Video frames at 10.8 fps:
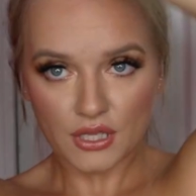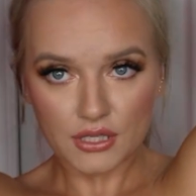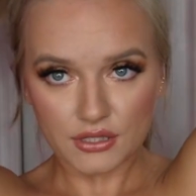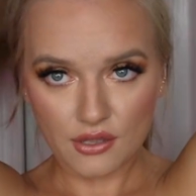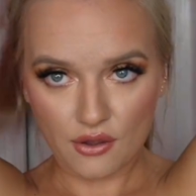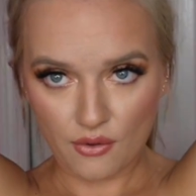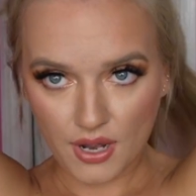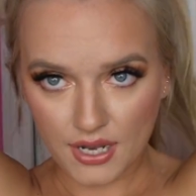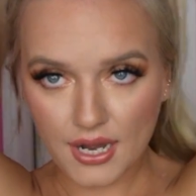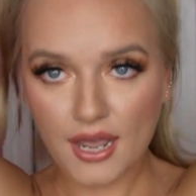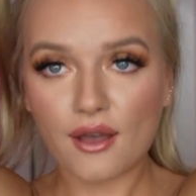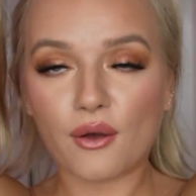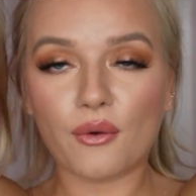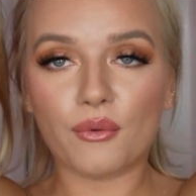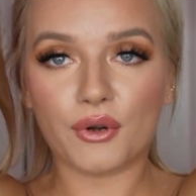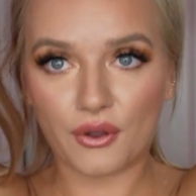So
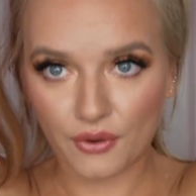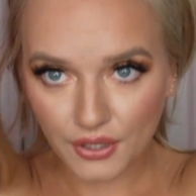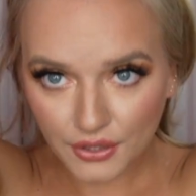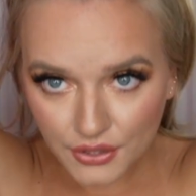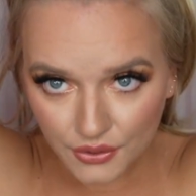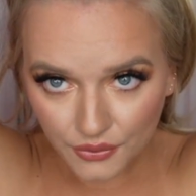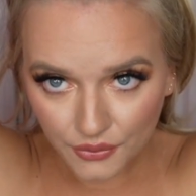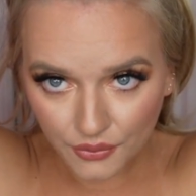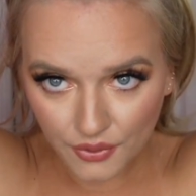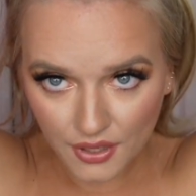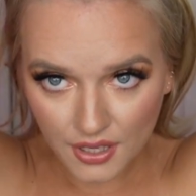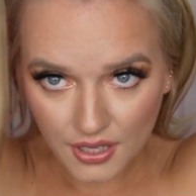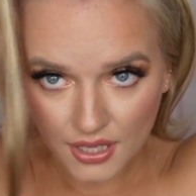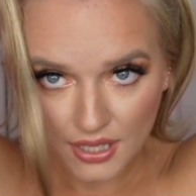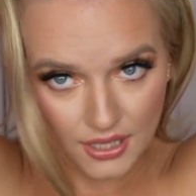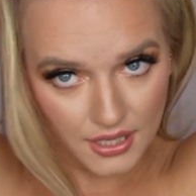now we're going to
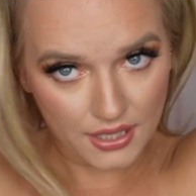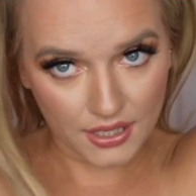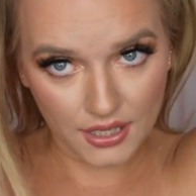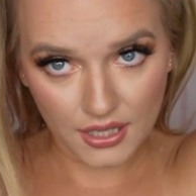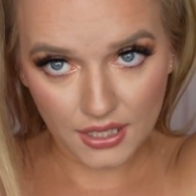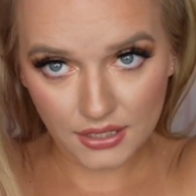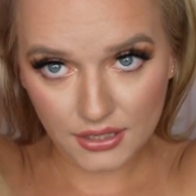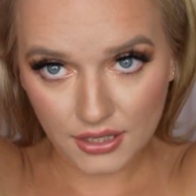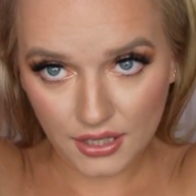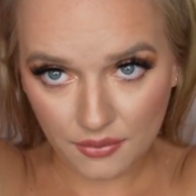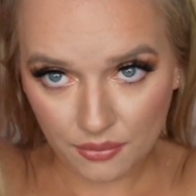get the